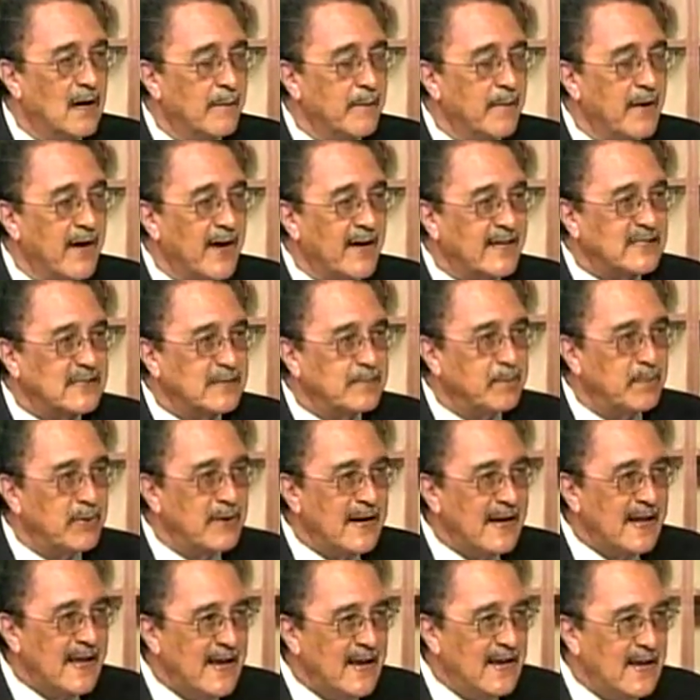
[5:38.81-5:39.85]

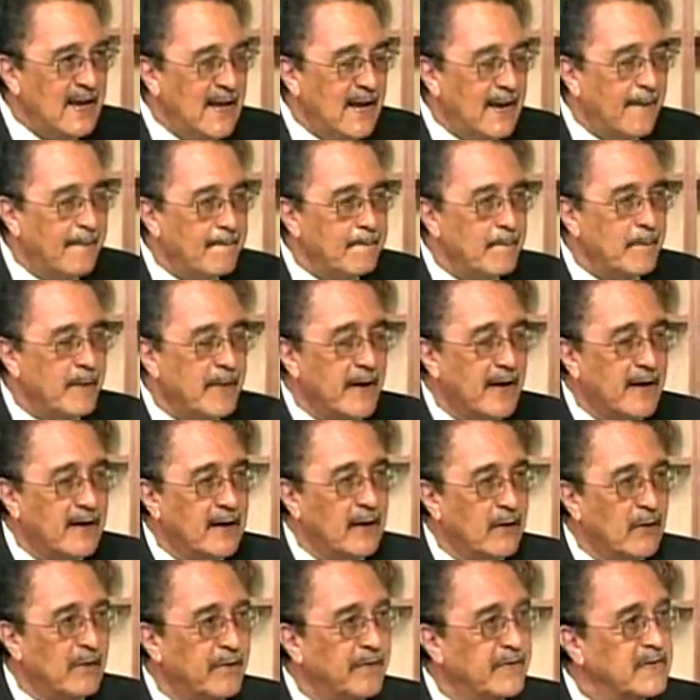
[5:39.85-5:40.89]
explaining that there
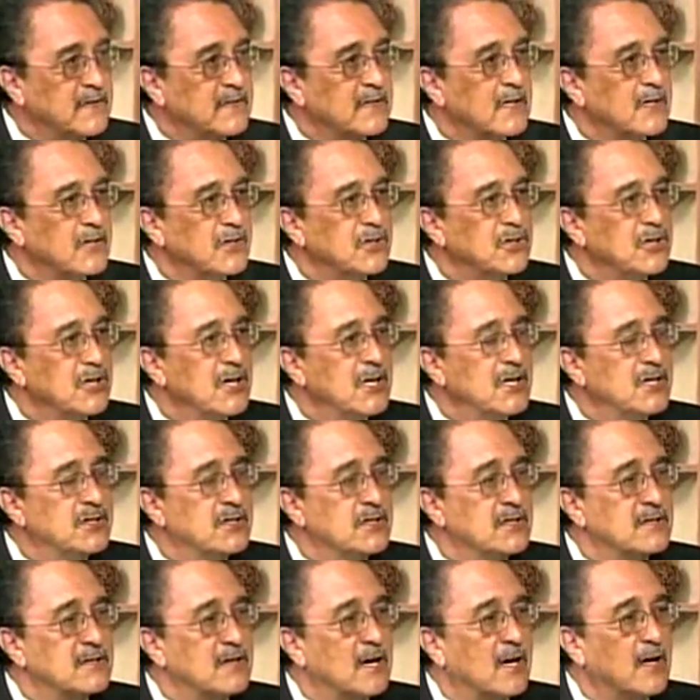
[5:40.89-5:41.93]
were fiscal
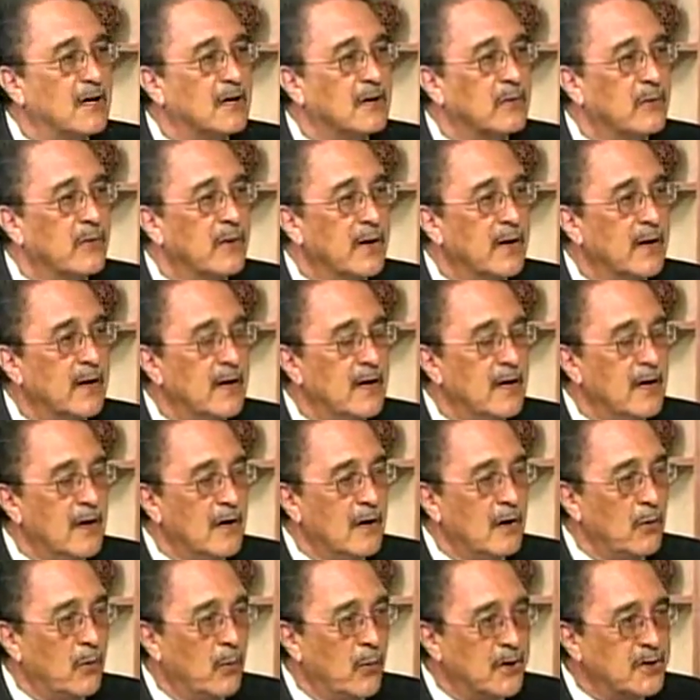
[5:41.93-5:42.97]
changes on the way,
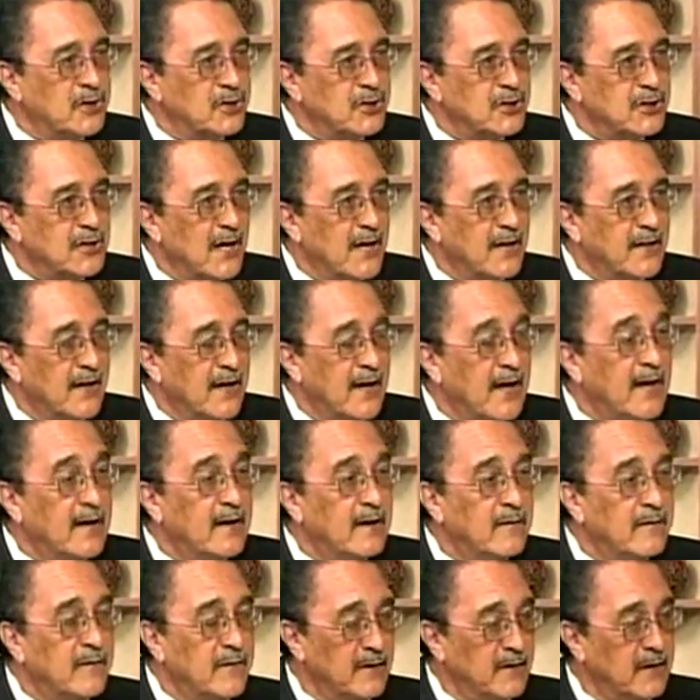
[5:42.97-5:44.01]
which at the end
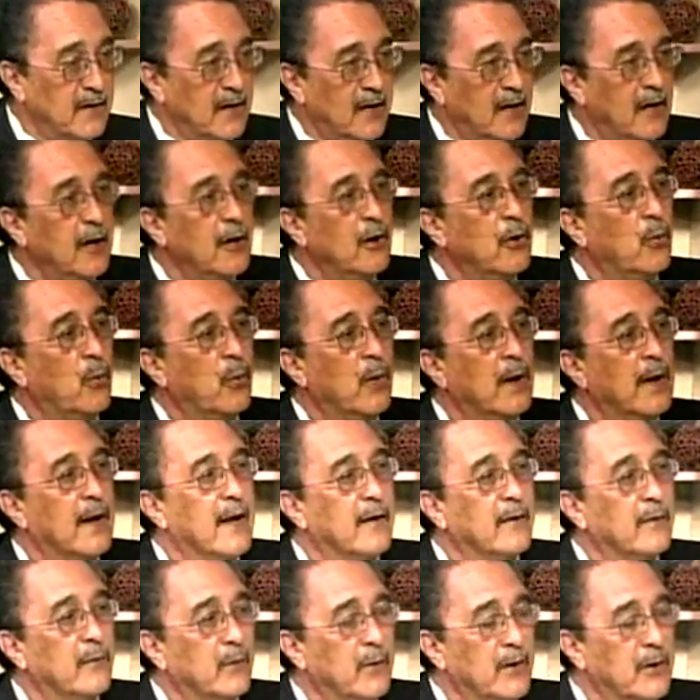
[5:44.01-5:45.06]
of the day
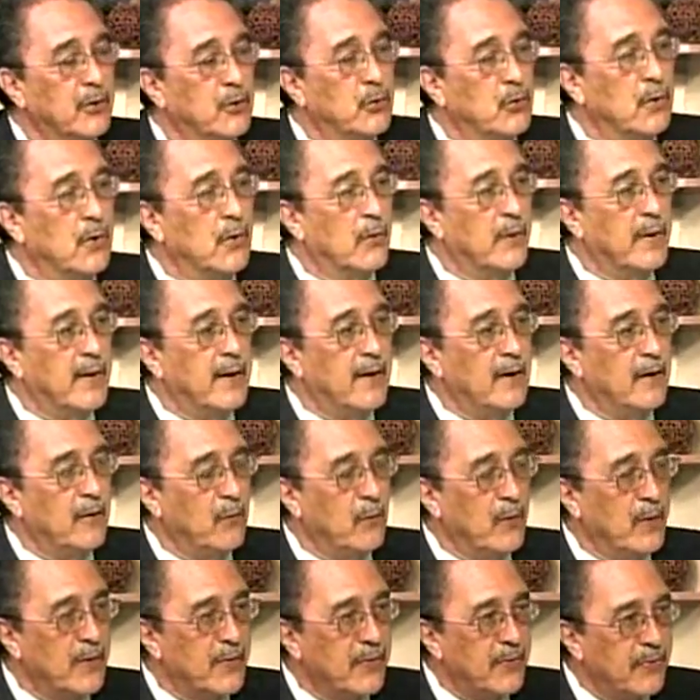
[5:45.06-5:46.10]
will do away
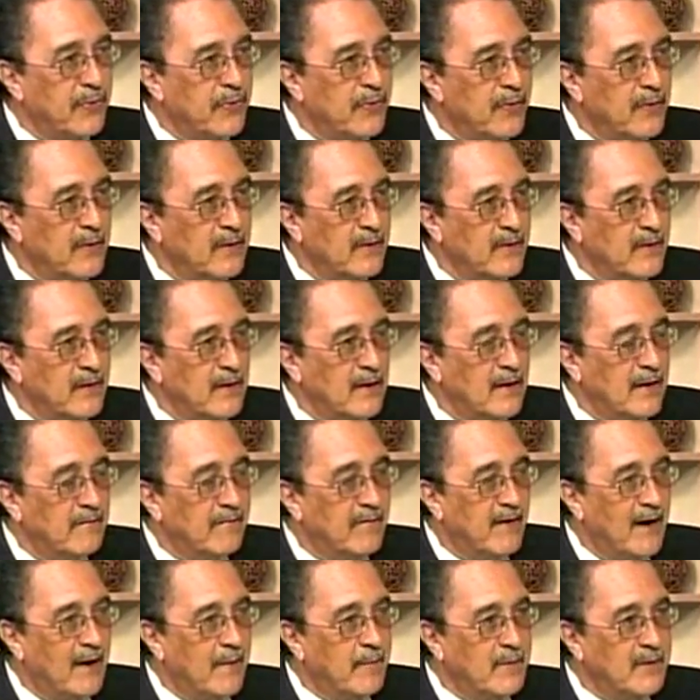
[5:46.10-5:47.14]
with the
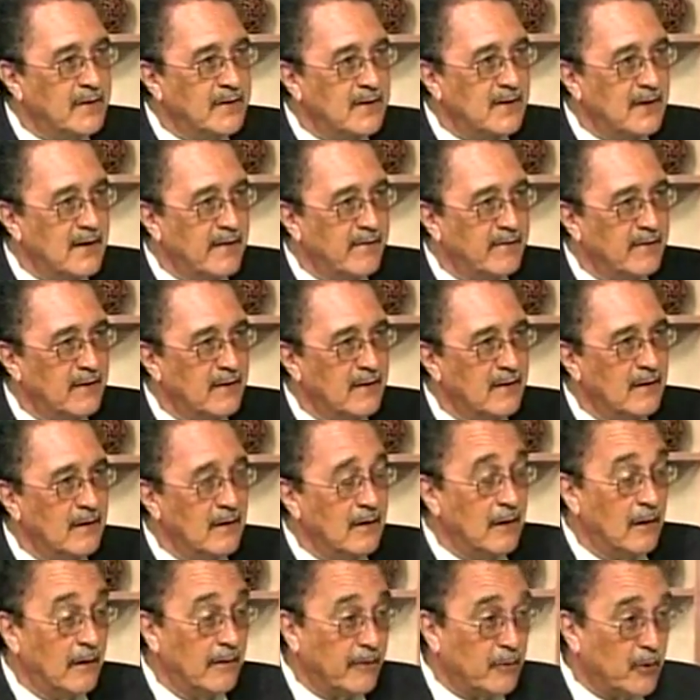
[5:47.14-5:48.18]
environmental levy.
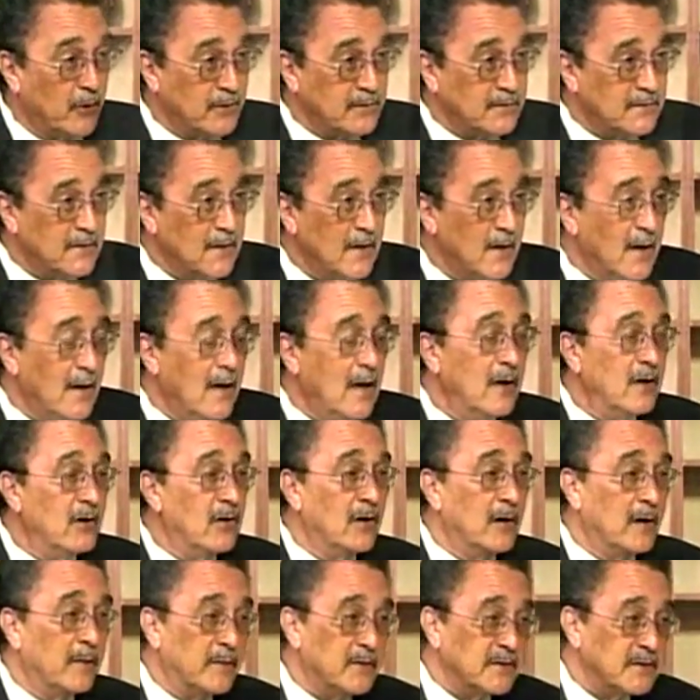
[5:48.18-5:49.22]
Of course, your
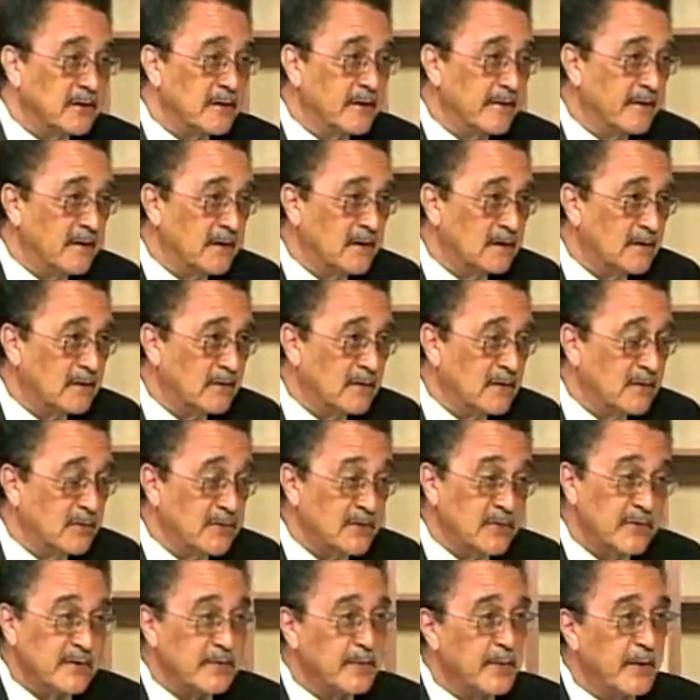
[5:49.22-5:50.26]
humble servant was
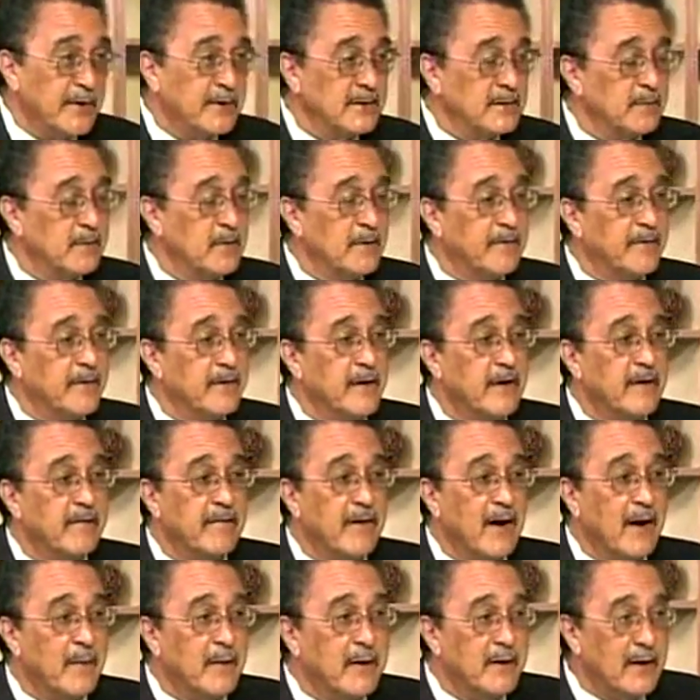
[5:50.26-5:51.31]
responsible for the
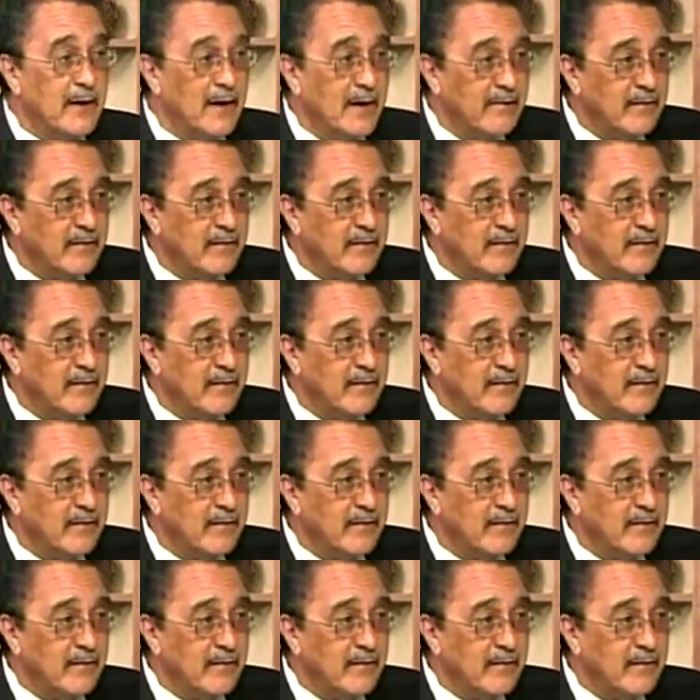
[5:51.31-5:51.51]
environmental levy.